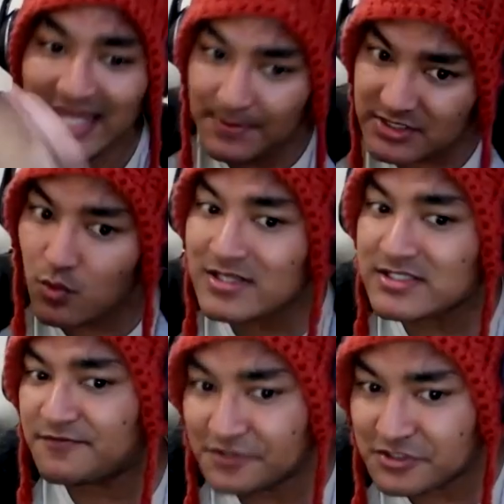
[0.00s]
If she
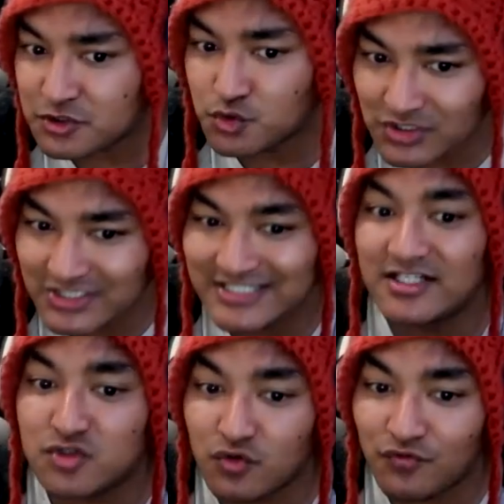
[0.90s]
was the first to do it
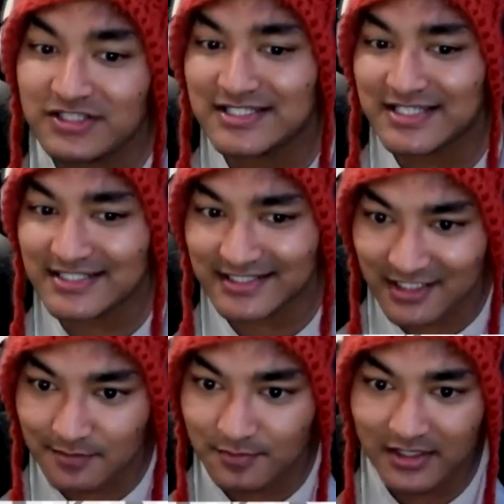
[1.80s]
in a sophisticated
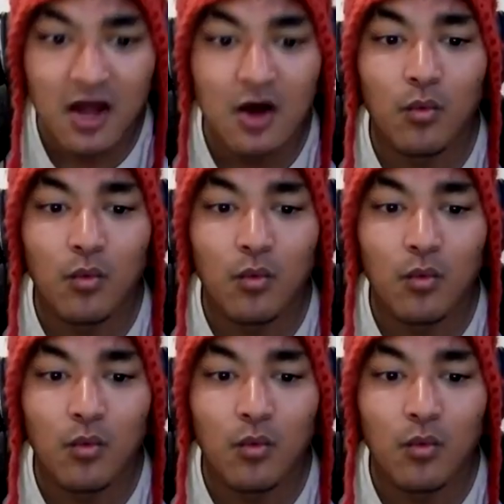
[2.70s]
airplane,